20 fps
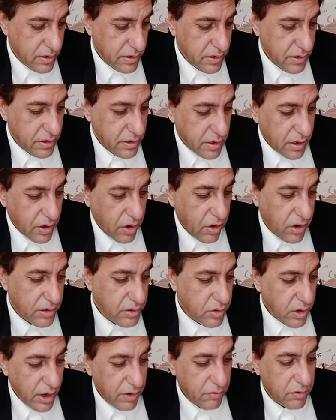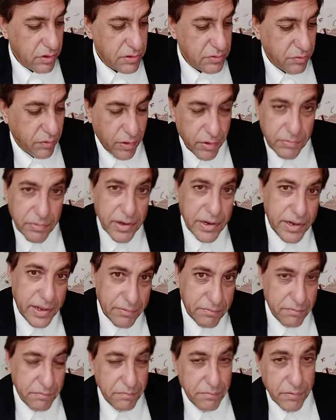Although I was formerly a
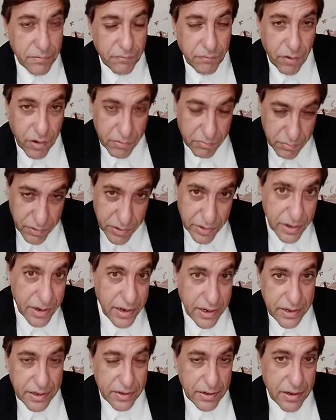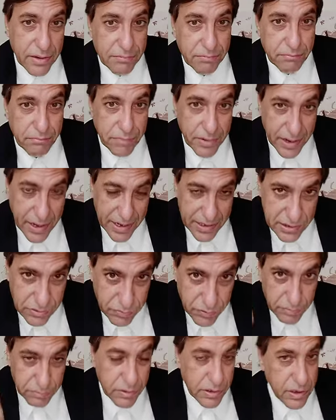formerly a blasphemer.
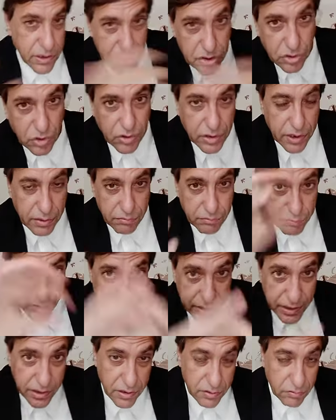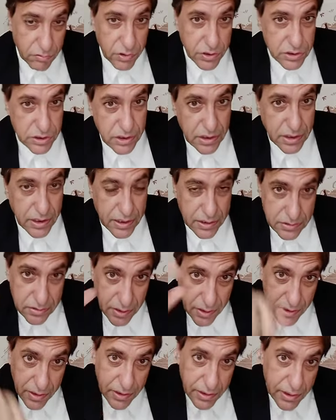He's talking pre conversion days,
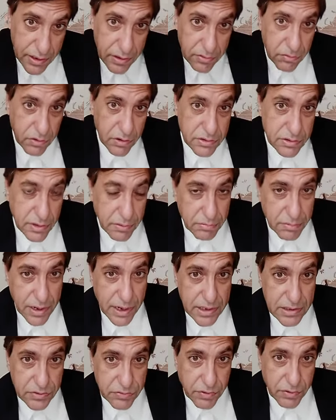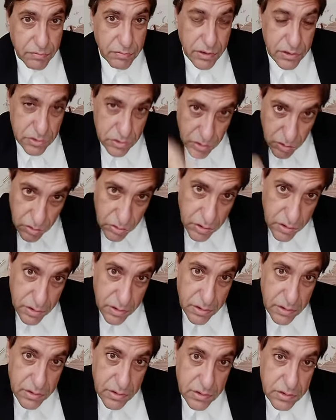he was a blasphemer. So
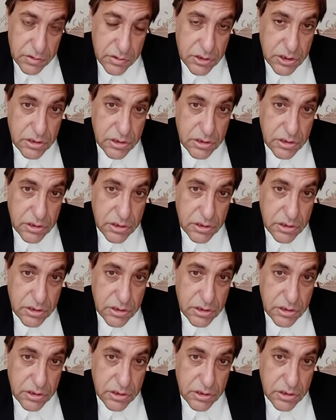Jesus